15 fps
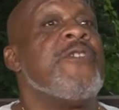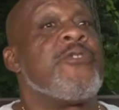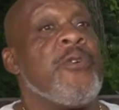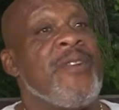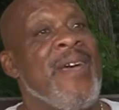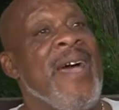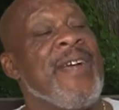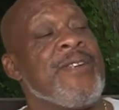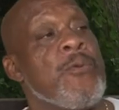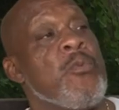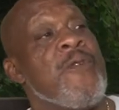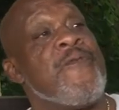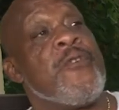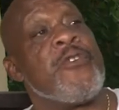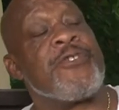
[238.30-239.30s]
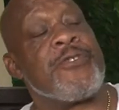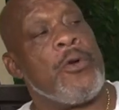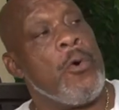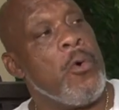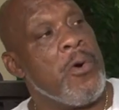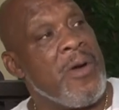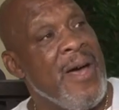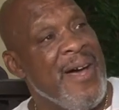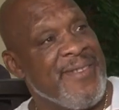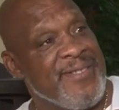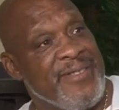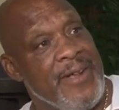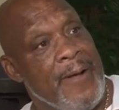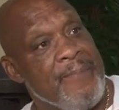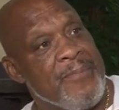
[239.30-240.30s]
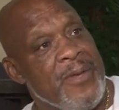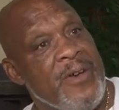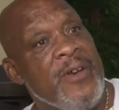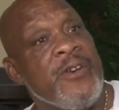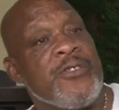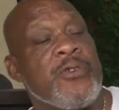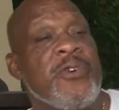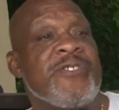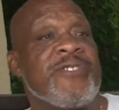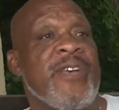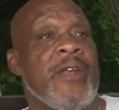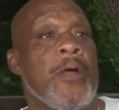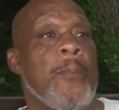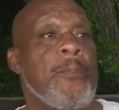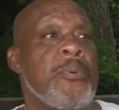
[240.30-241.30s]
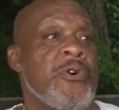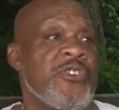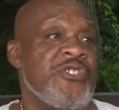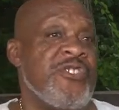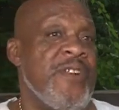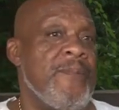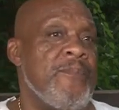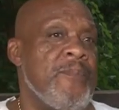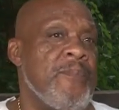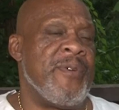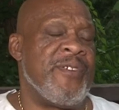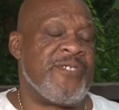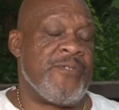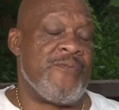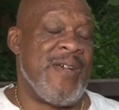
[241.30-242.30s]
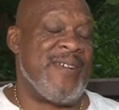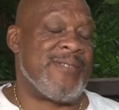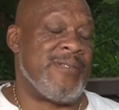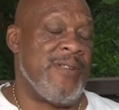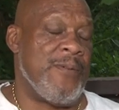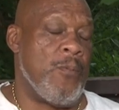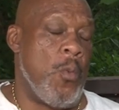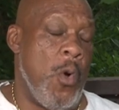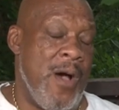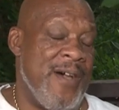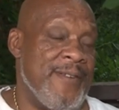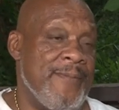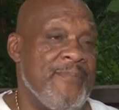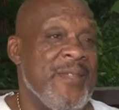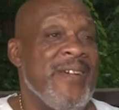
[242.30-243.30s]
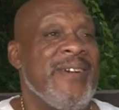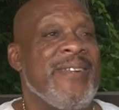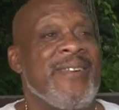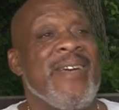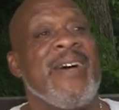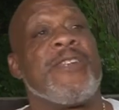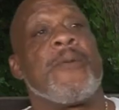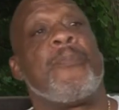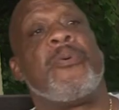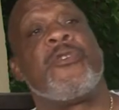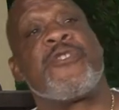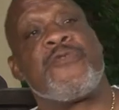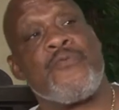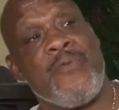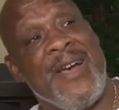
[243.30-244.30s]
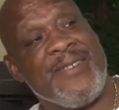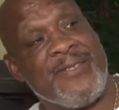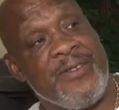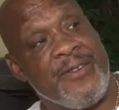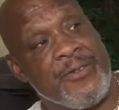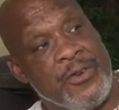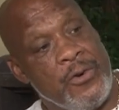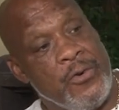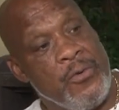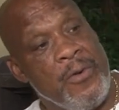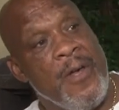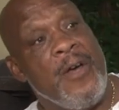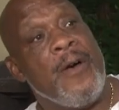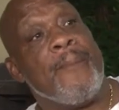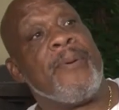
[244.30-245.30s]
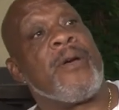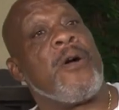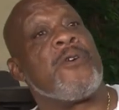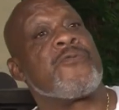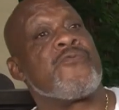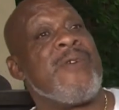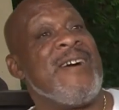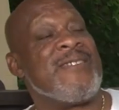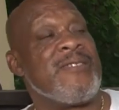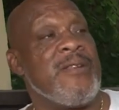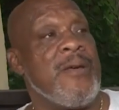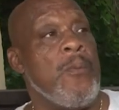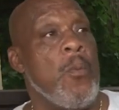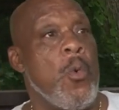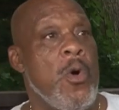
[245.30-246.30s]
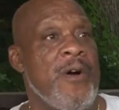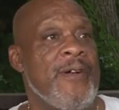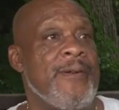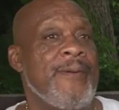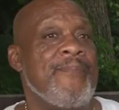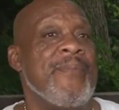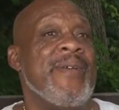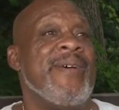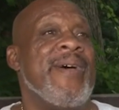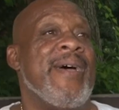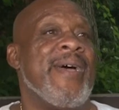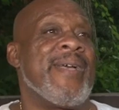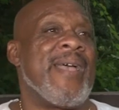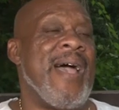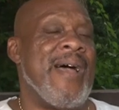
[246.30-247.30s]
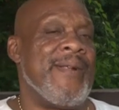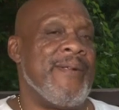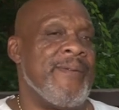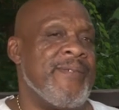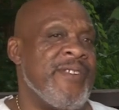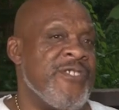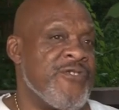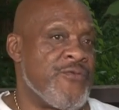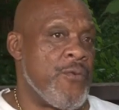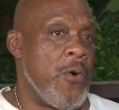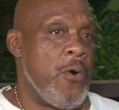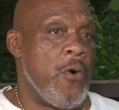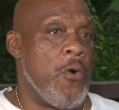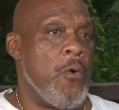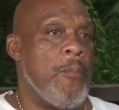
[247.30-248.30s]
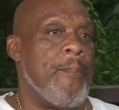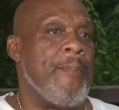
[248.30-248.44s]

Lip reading: So they had to reverse the whole concept. So instead of pushing Mr. Wrestling One, they had to push Wrestling Two, because Wrestling One got destroyed